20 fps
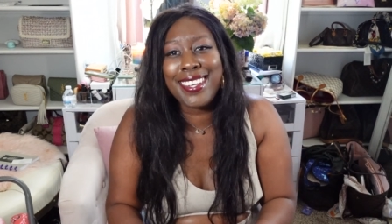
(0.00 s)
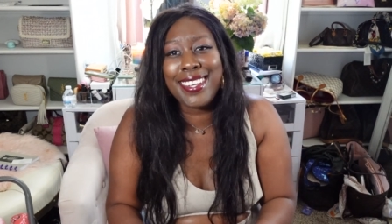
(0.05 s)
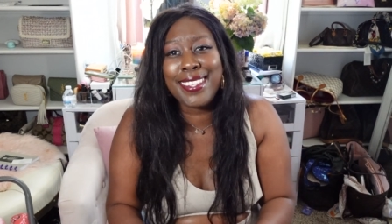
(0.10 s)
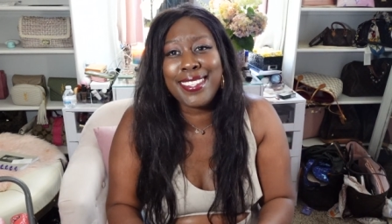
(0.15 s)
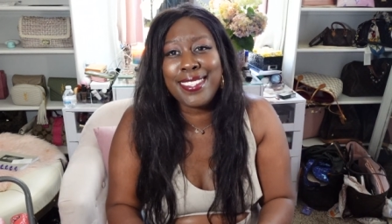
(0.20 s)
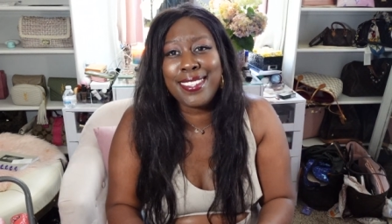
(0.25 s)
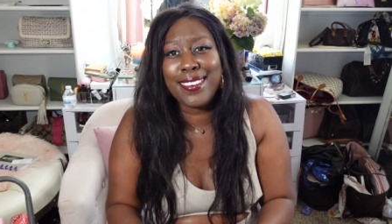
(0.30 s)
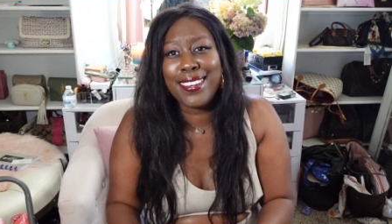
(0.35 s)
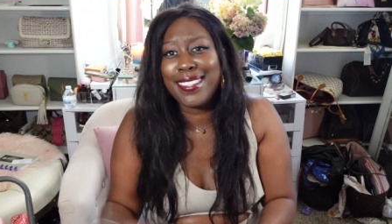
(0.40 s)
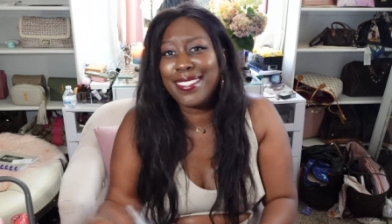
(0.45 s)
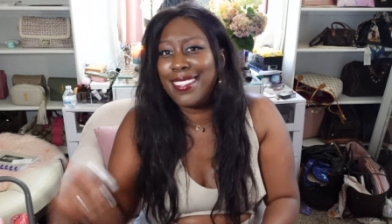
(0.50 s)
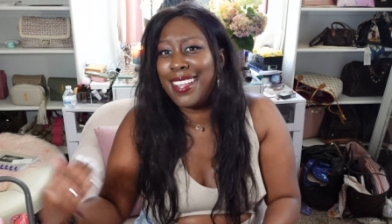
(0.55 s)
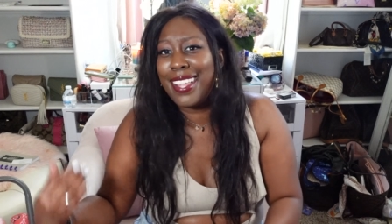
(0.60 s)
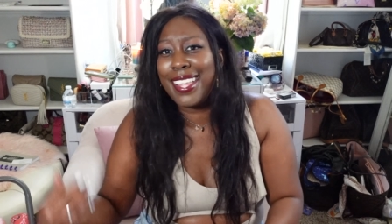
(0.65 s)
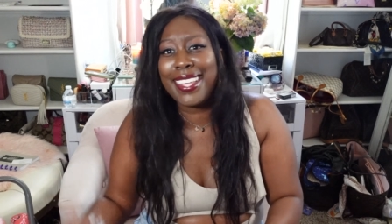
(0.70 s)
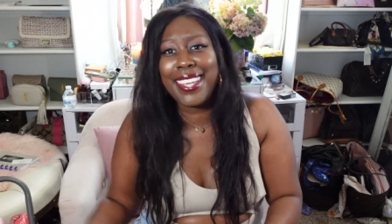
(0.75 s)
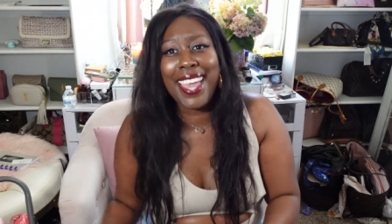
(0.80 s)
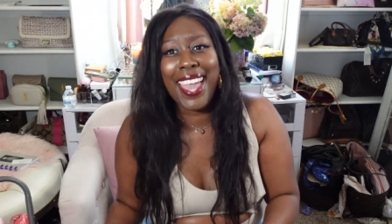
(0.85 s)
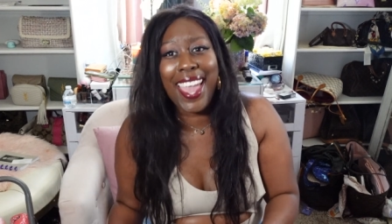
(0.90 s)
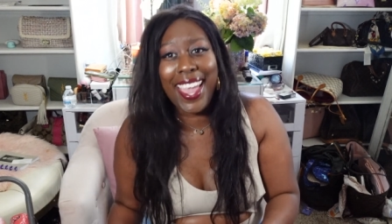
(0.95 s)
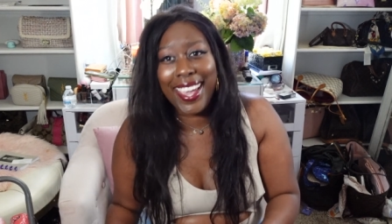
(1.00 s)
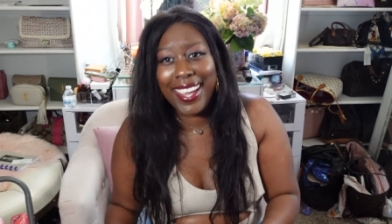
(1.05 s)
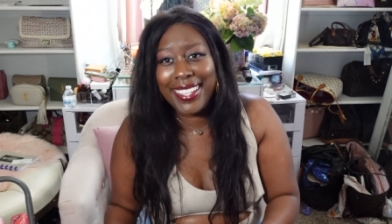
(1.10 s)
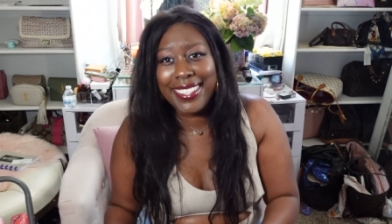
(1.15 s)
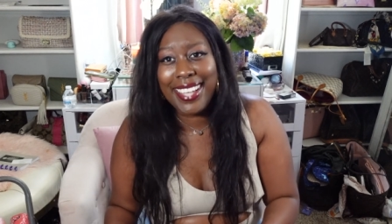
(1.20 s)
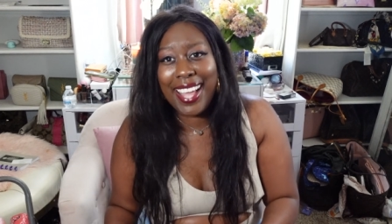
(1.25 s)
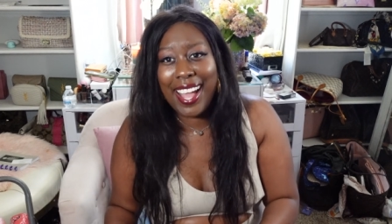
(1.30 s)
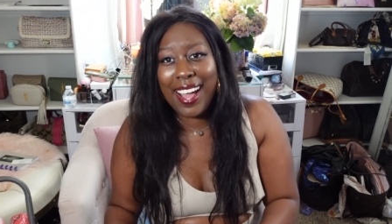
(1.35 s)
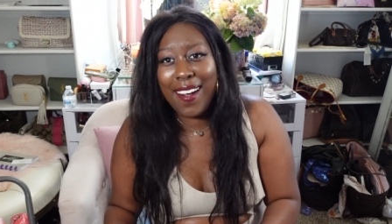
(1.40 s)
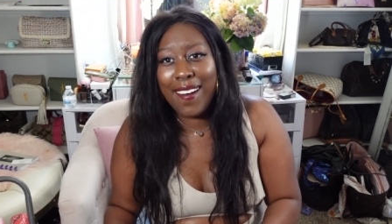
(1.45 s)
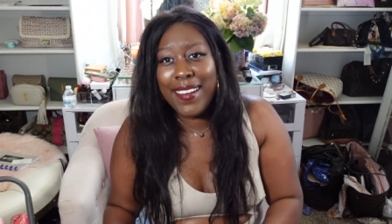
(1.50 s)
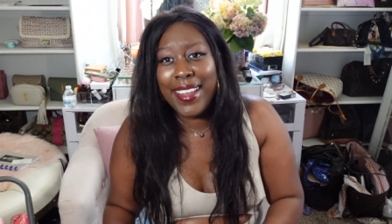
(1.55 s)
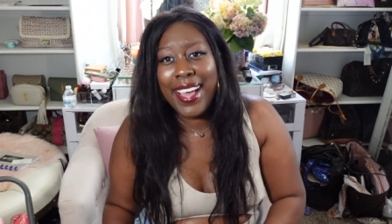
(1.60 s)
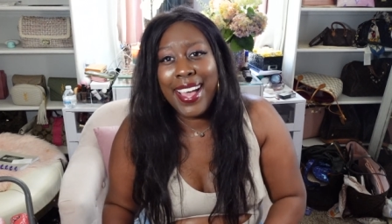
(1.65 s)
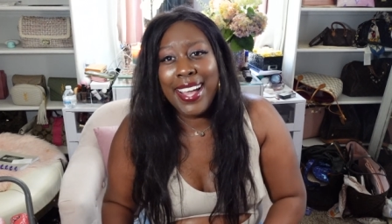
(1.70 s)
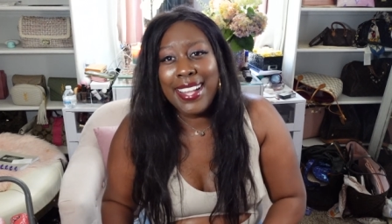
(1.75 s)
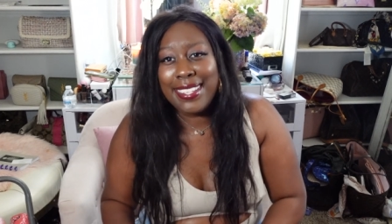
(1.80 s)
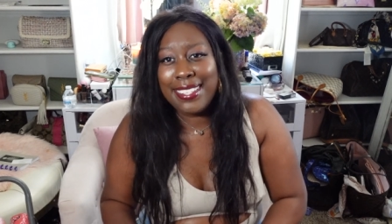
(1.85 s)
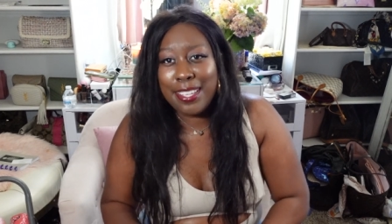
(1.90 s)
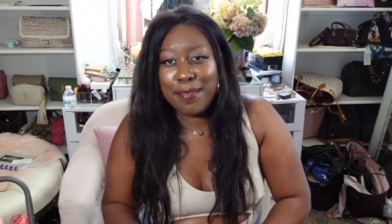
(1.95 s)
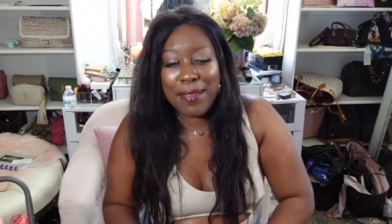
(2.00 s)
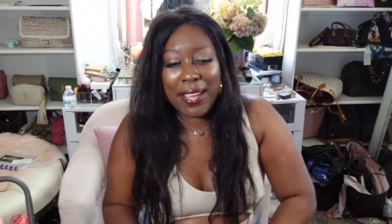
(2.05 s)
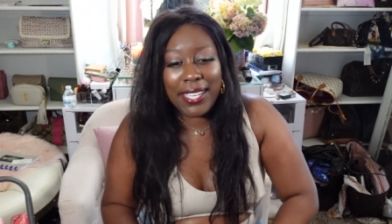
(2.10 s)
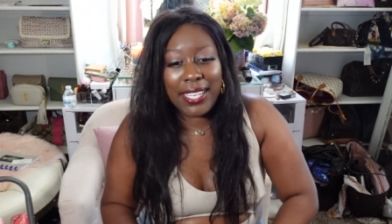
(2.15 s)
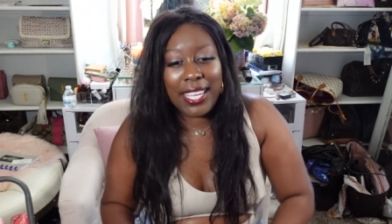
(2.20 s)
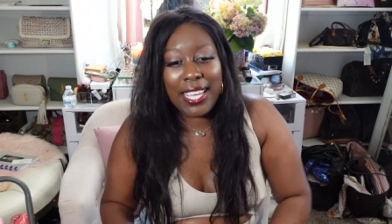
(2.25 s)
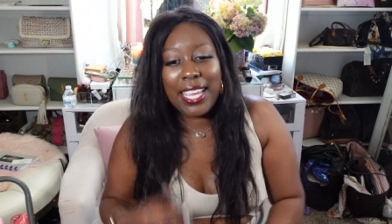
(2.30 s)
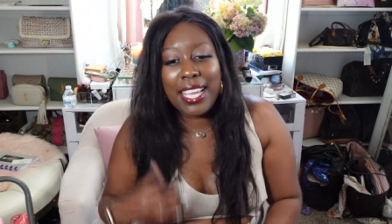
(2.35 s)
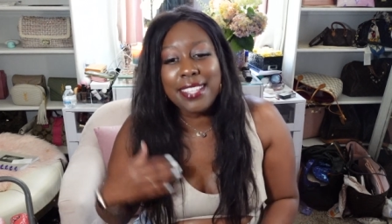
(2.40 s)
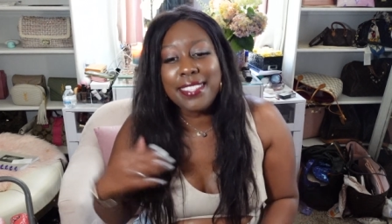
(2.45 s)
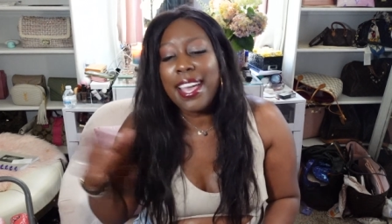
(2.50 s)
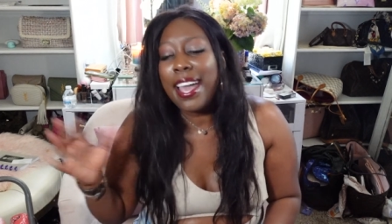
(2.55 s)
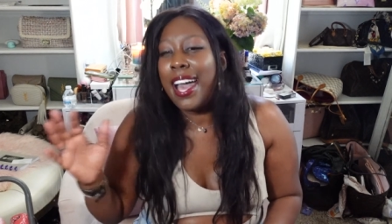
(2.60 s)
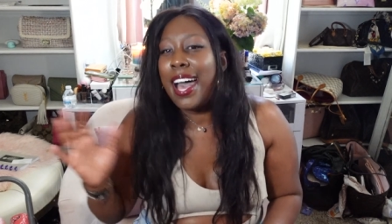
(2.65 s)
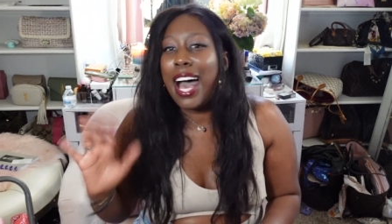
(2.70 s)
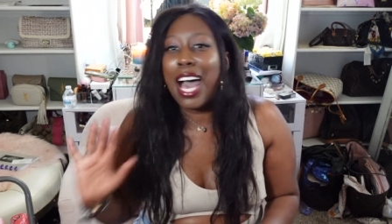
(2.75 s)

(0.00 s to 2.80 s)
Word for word: So it's not like hanging down to my knees.